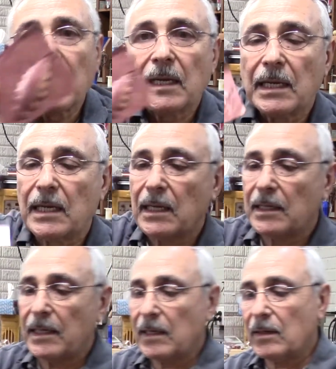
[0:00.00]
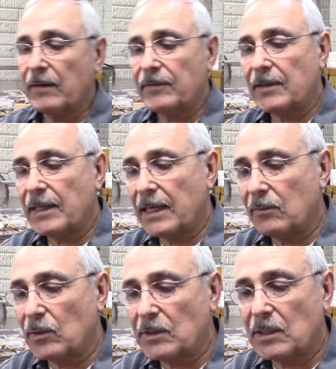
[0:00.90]
And then after that,
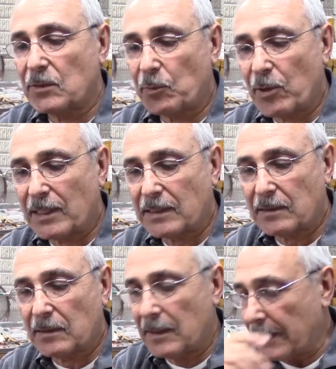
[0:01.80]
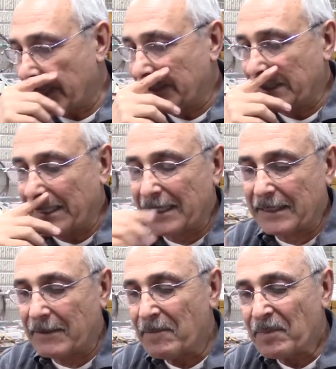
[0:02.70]
once it's pressed on that
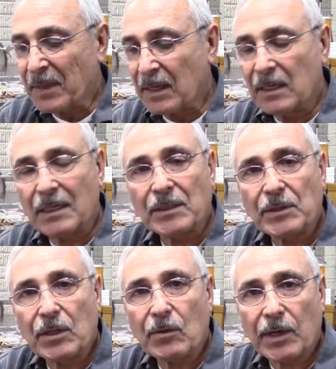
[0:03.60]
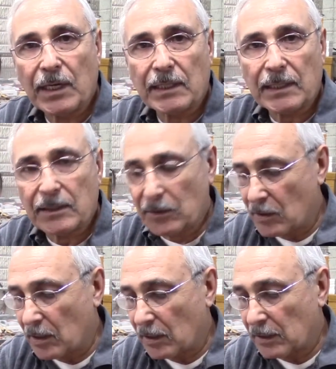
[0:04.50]
sheet, you go in and you
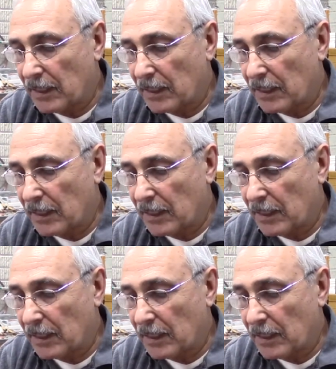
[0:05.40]
cut it.